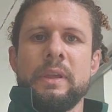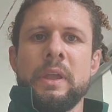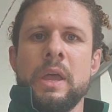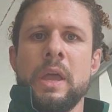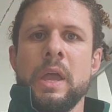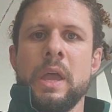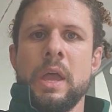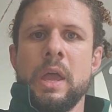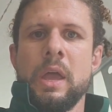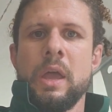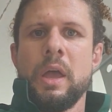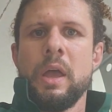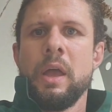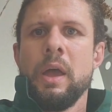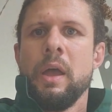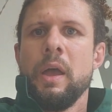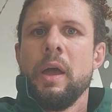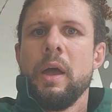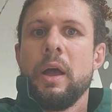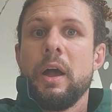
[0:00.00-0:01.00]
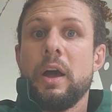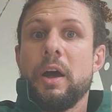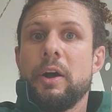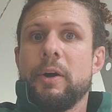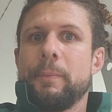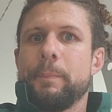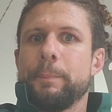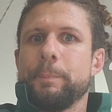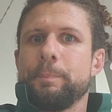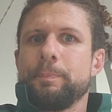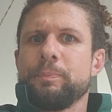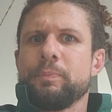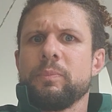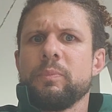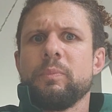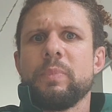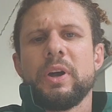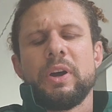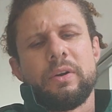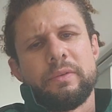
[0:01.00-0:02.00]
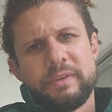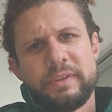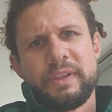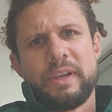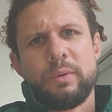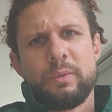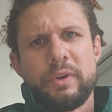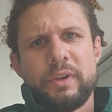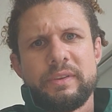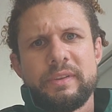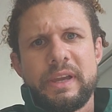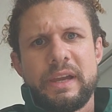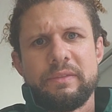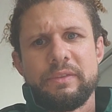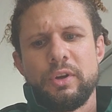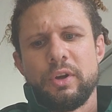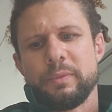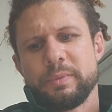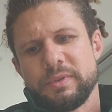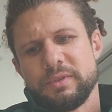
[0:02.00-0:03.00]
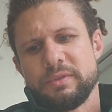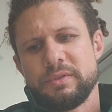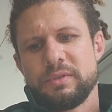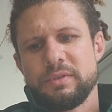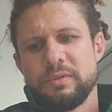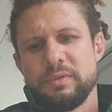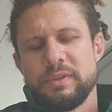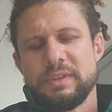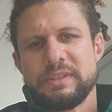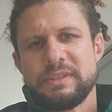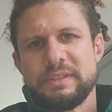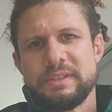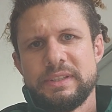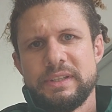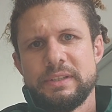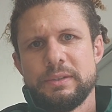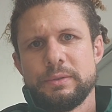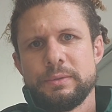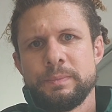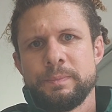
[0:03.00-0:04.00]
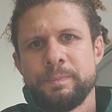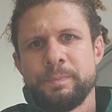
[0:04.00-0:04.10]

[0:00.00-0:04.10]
But obviously I wanted to have the option to do the steel,